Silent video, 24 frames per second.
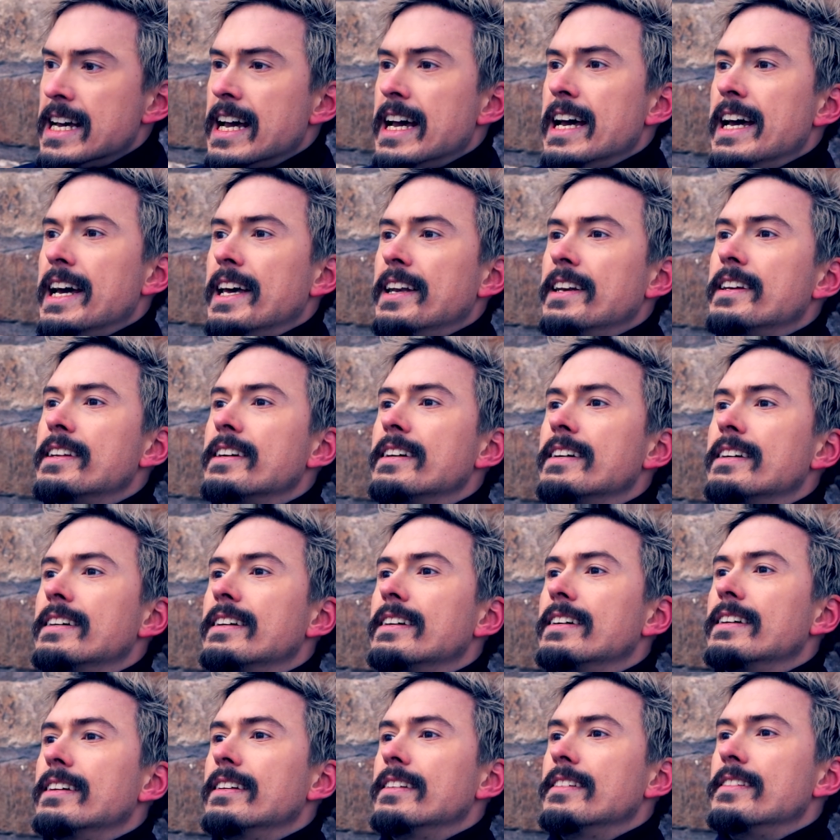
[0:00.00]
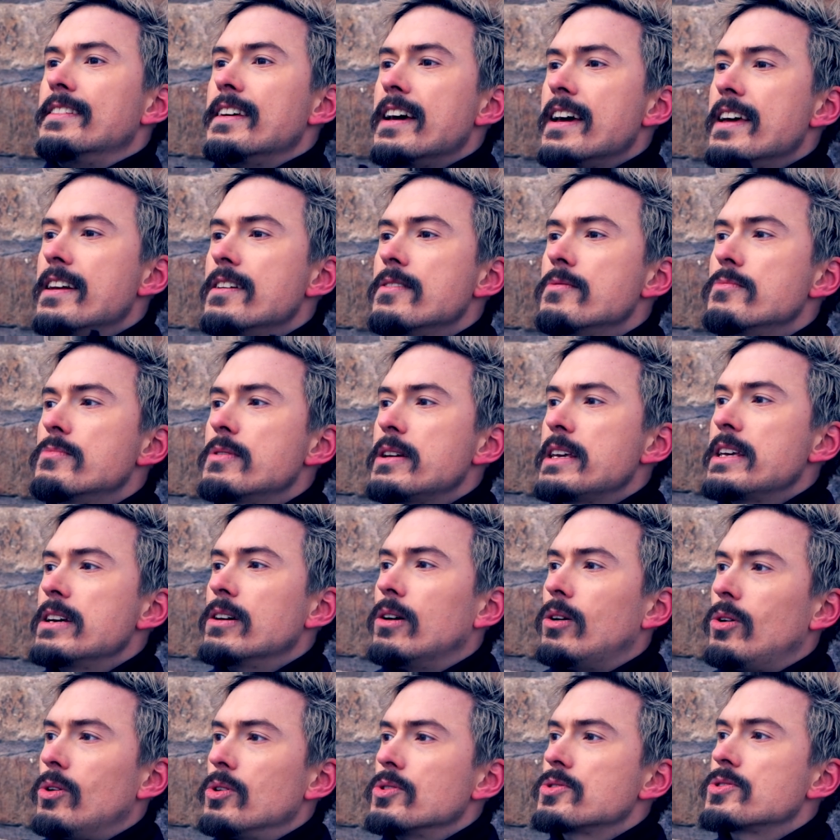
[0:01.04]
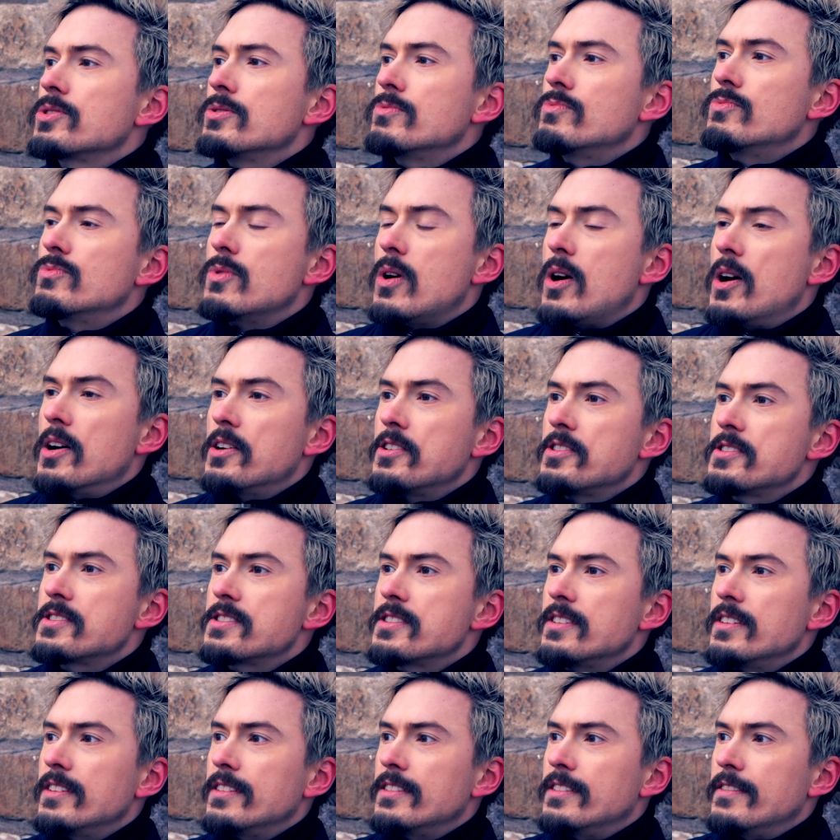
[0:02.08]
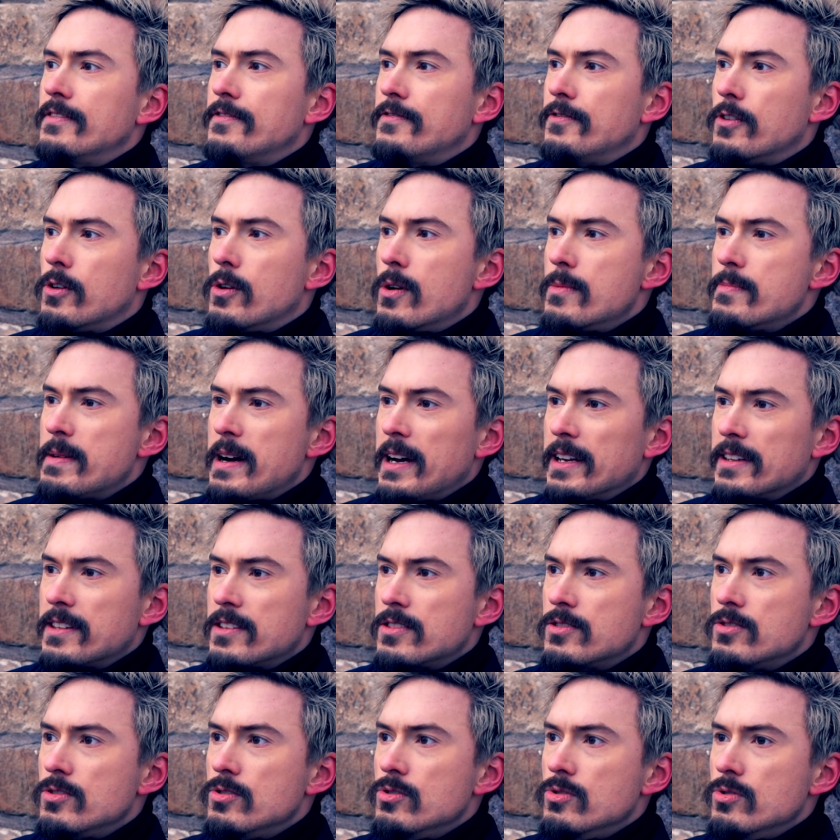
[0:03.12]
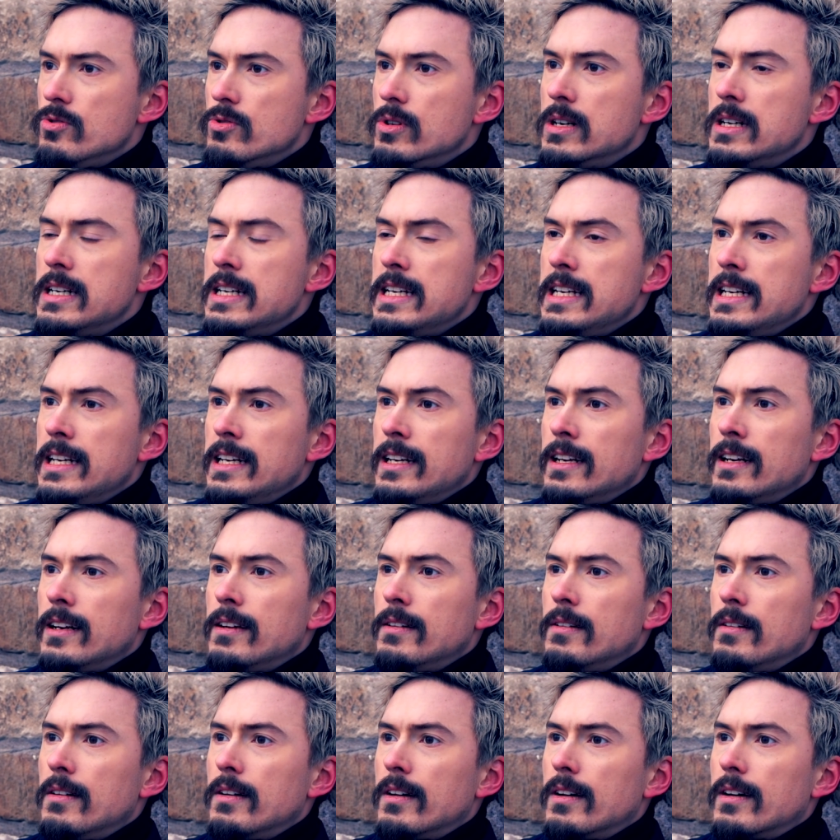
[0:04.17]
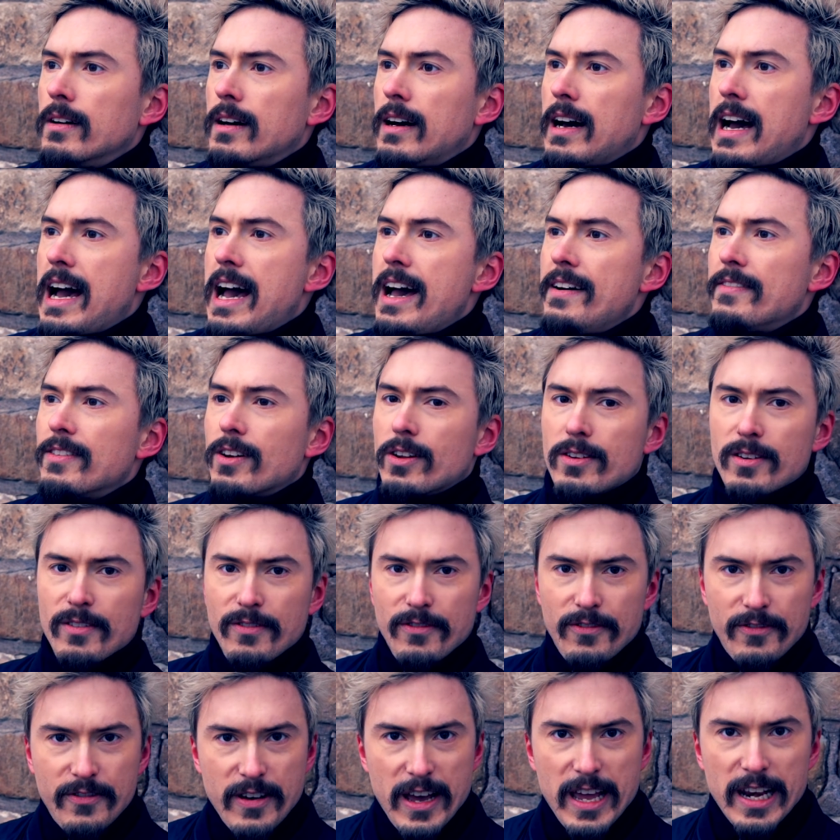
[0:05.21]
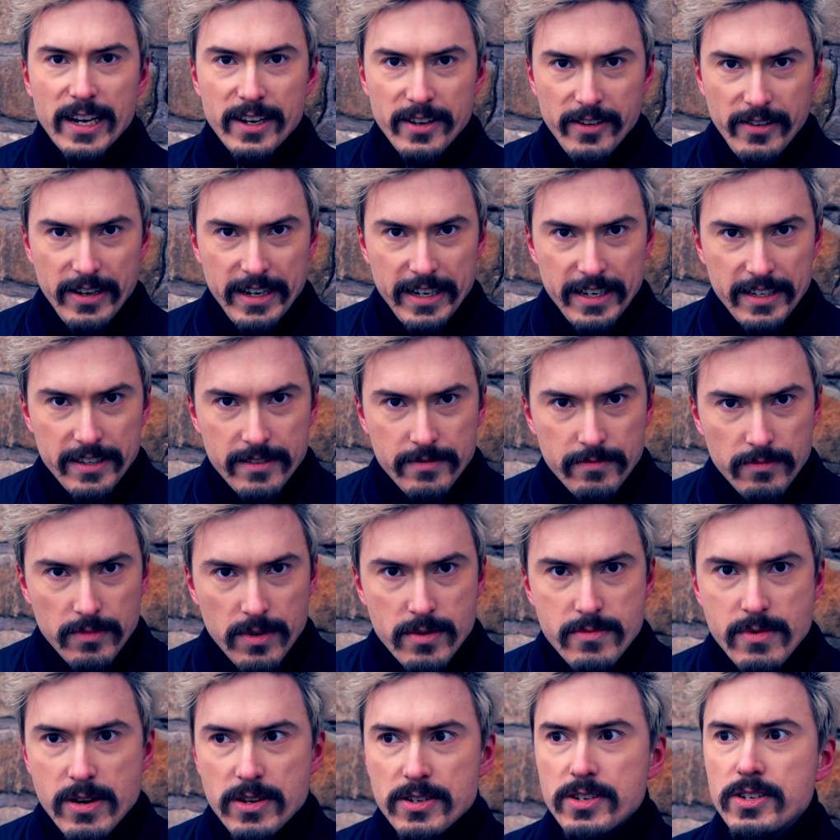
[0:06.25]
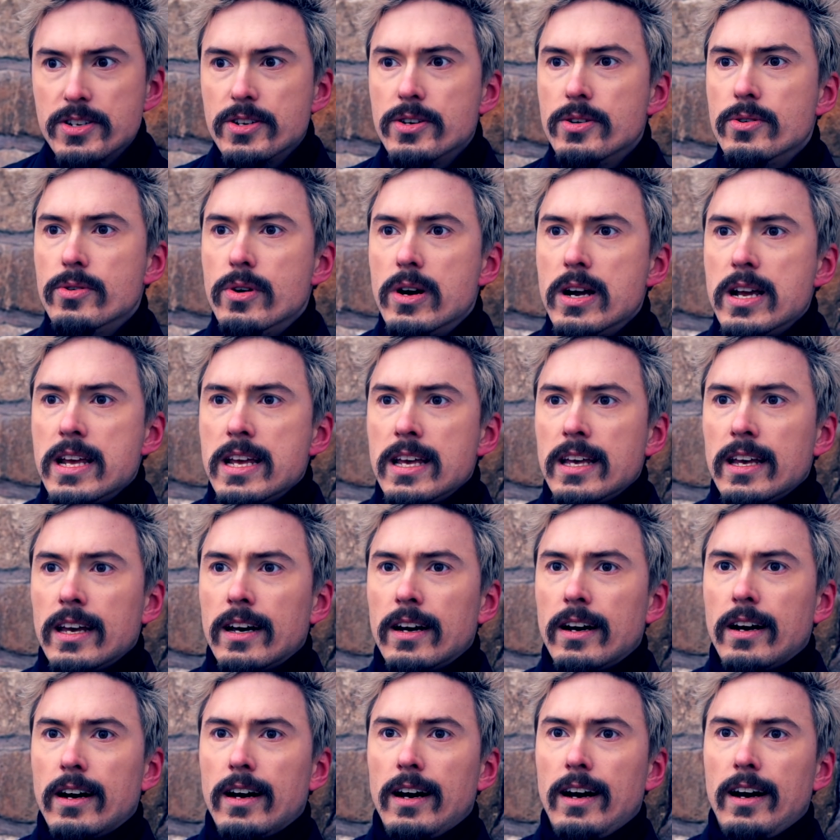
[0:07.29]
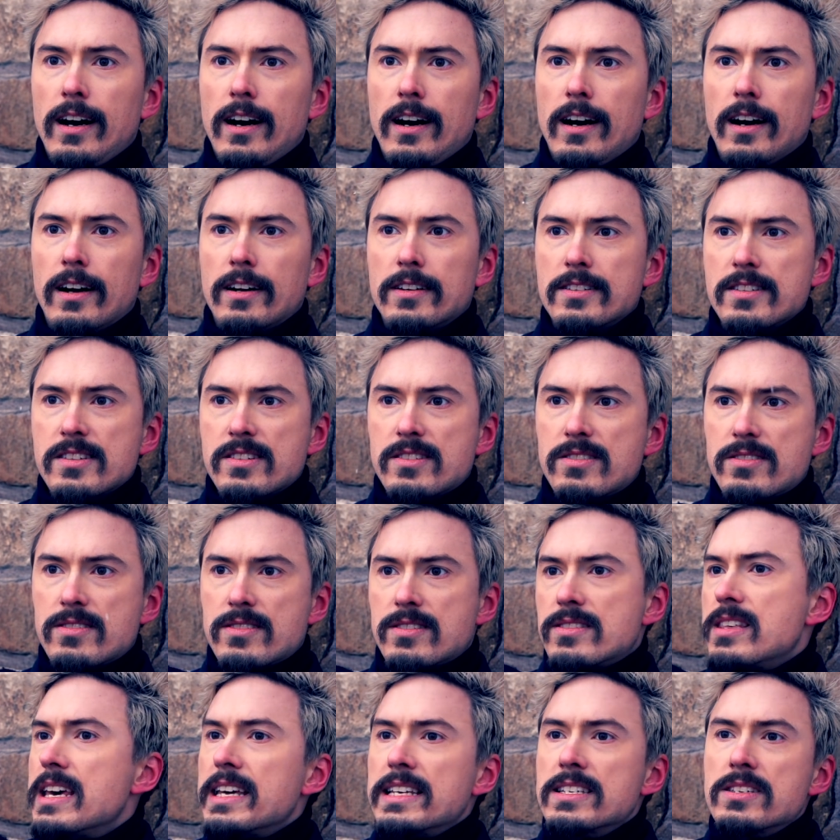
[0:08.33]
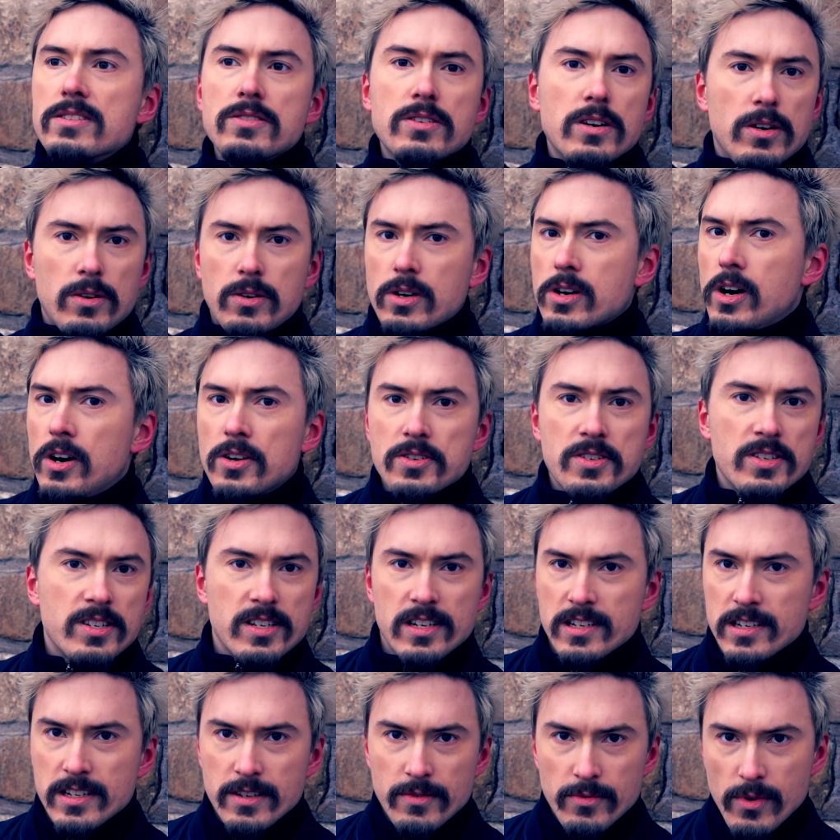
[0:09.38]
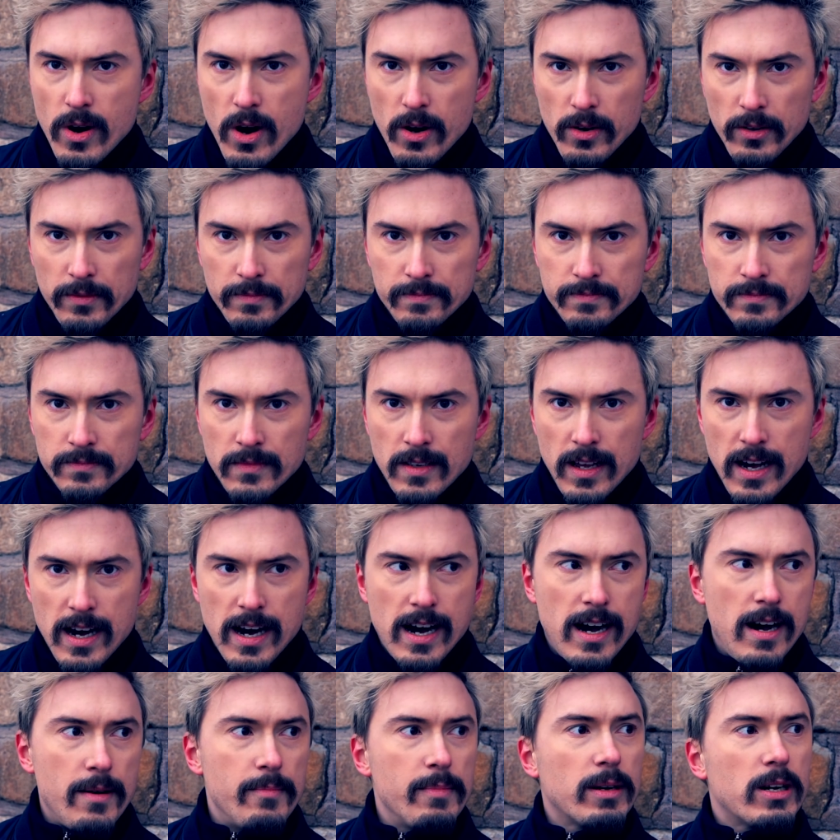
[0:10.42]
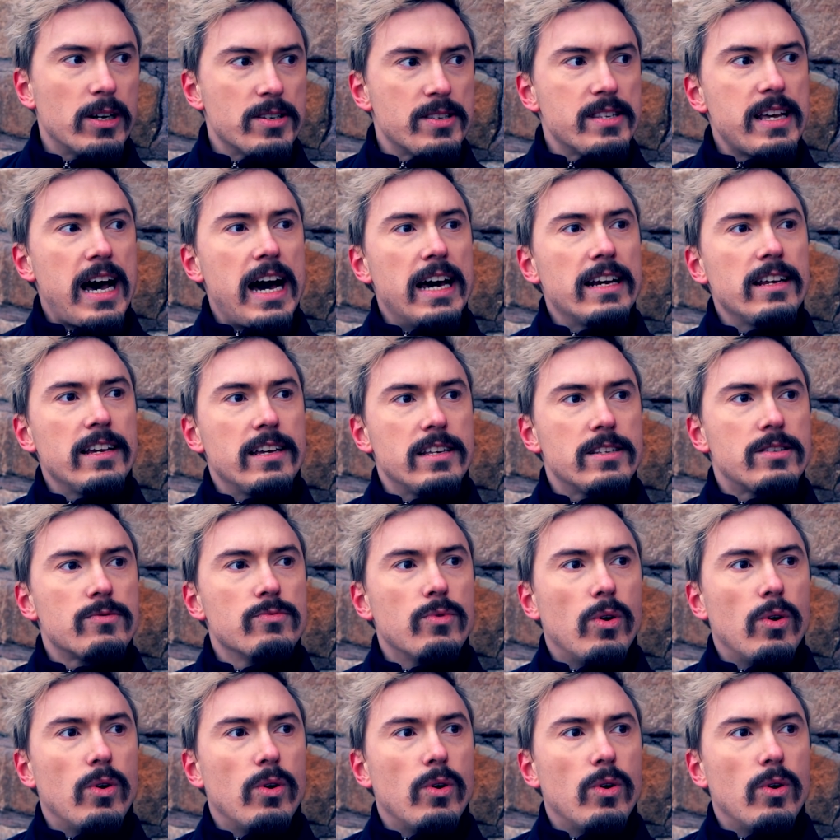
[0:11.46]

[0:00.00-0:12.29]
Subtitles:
And then we also want the format to have a lot of failure in it. We want to things to go constantly wrong. Because that is